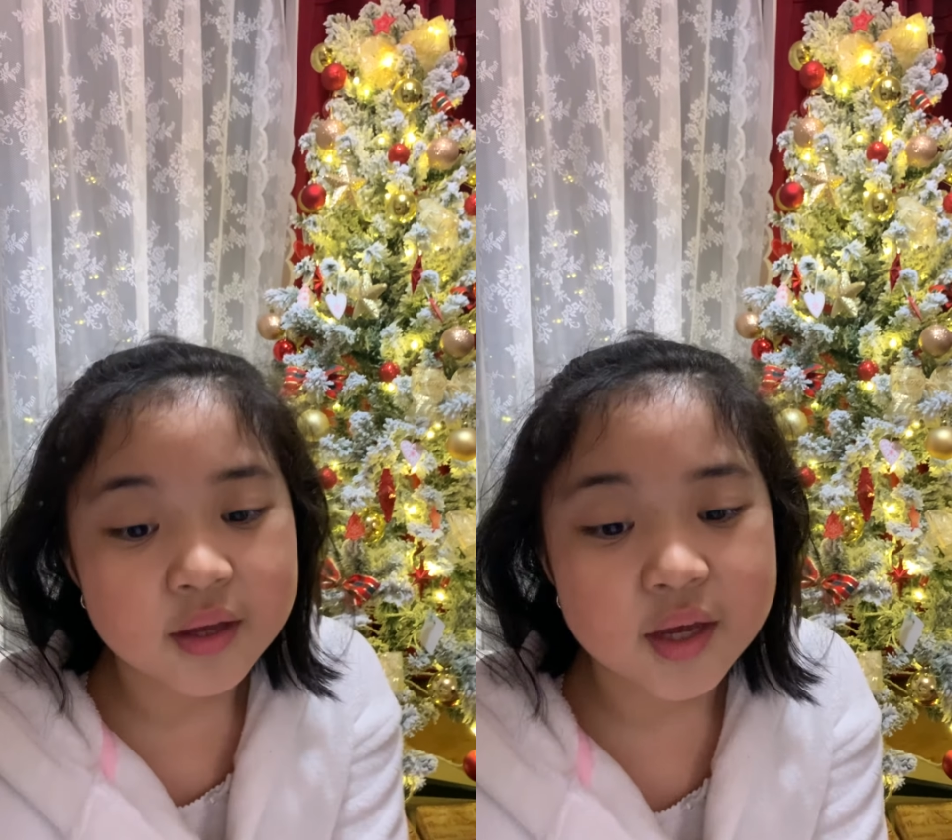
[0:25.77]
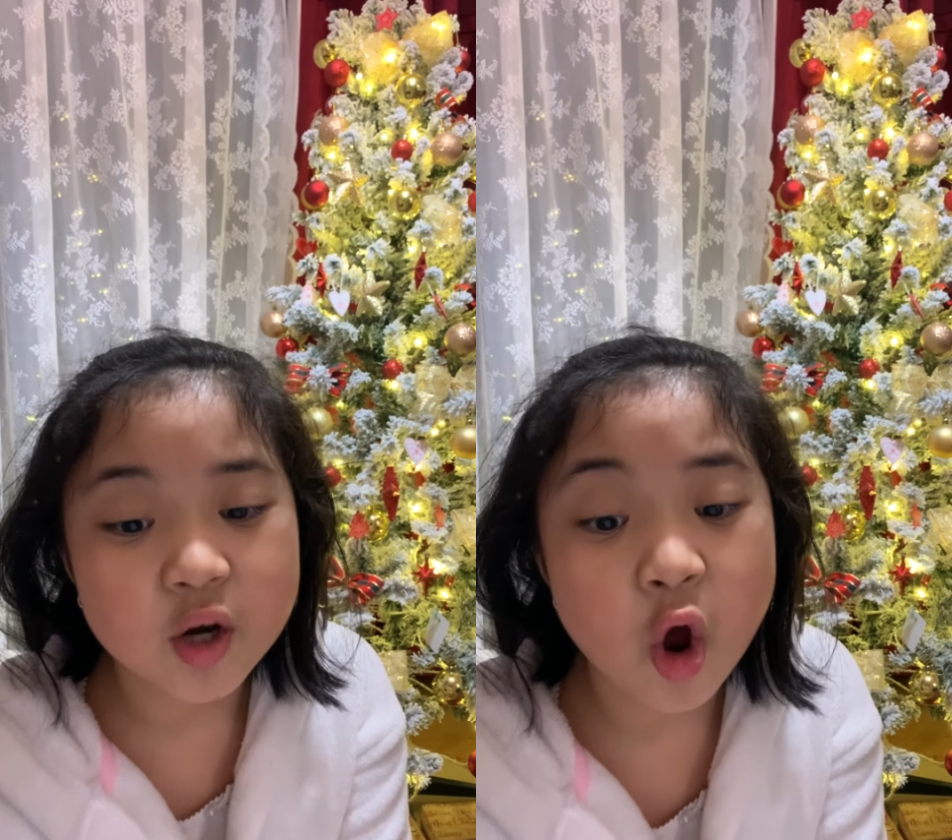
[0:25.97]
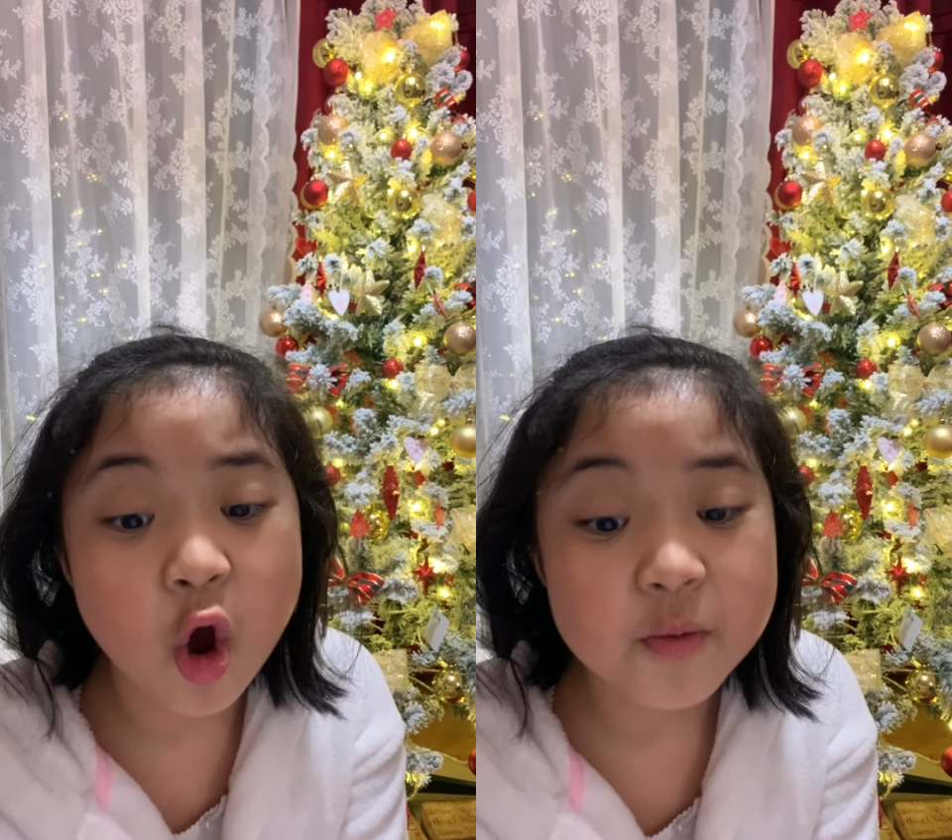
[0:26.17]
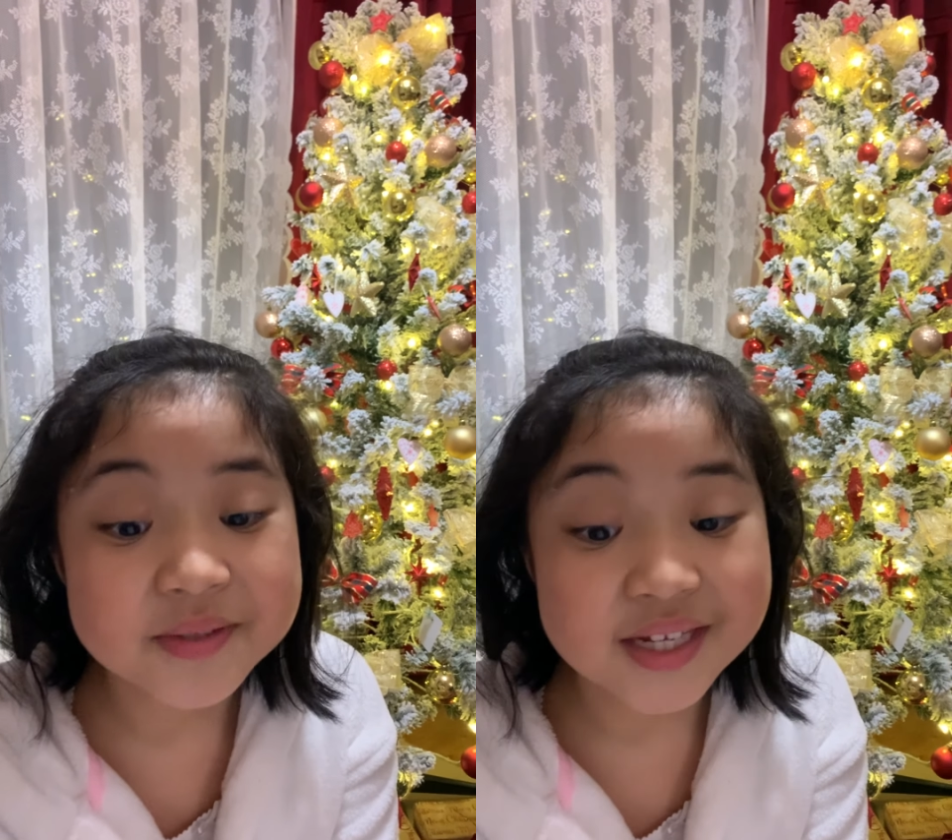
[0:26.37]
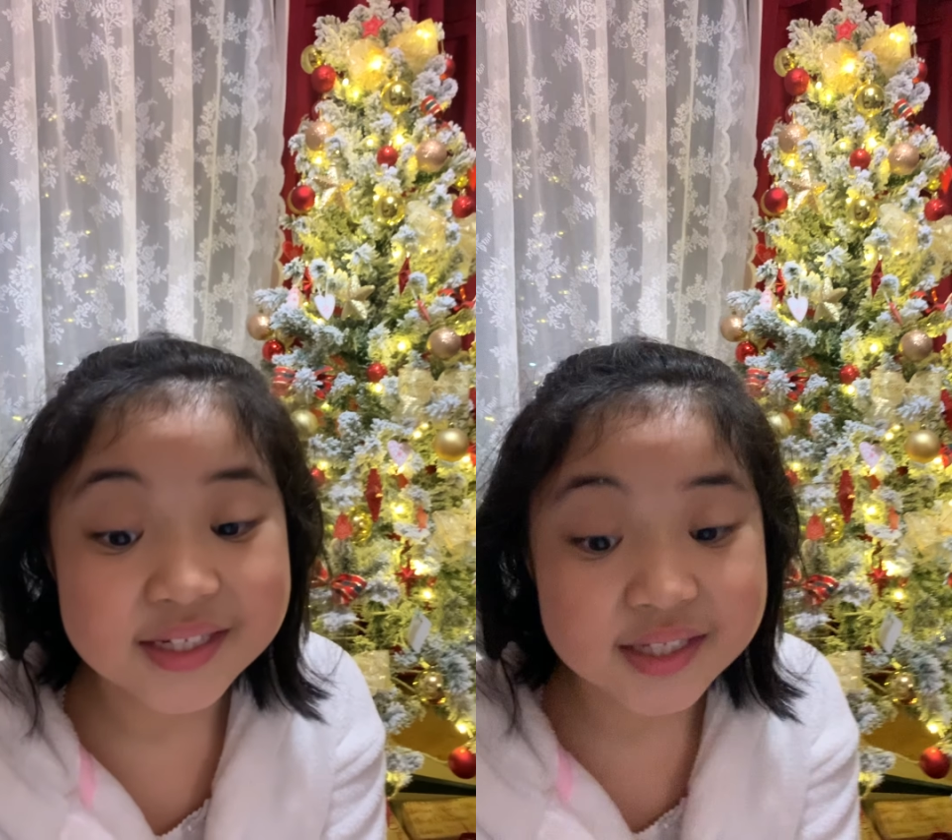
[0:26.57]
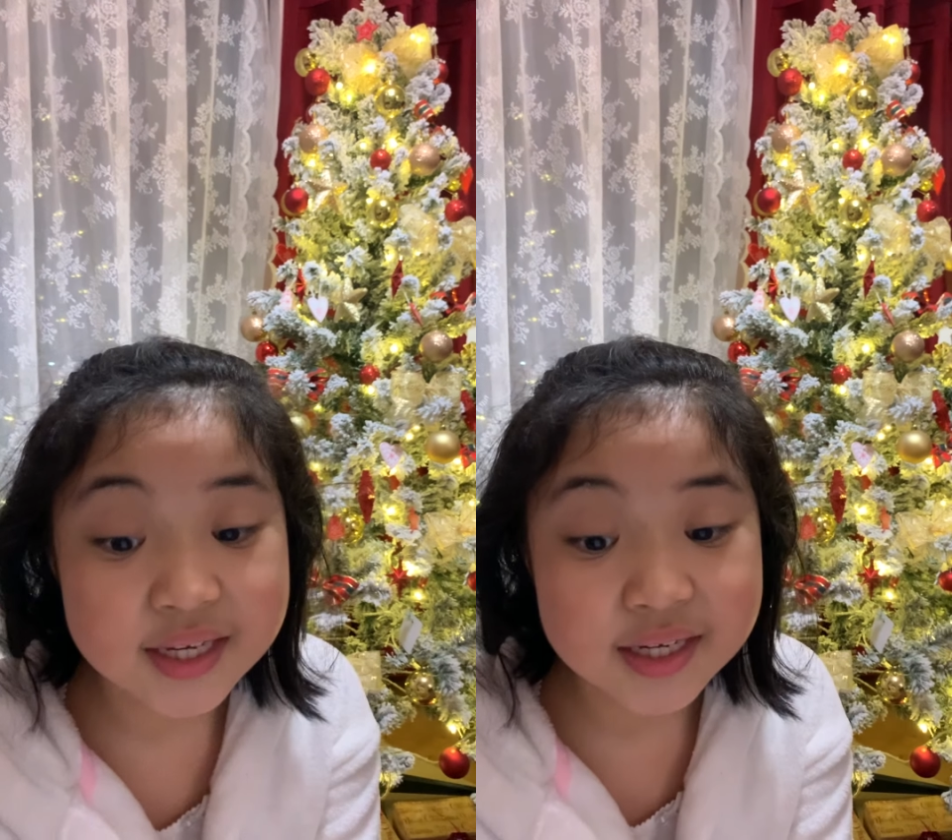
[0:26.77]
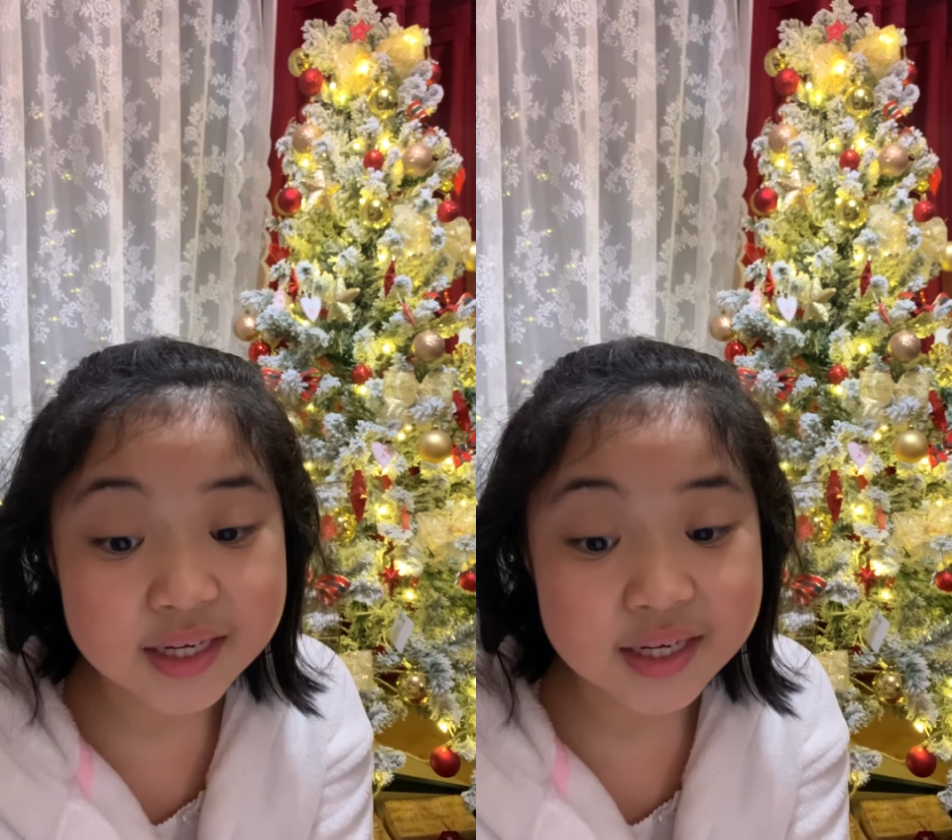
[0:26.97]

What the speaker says: in hopes that St.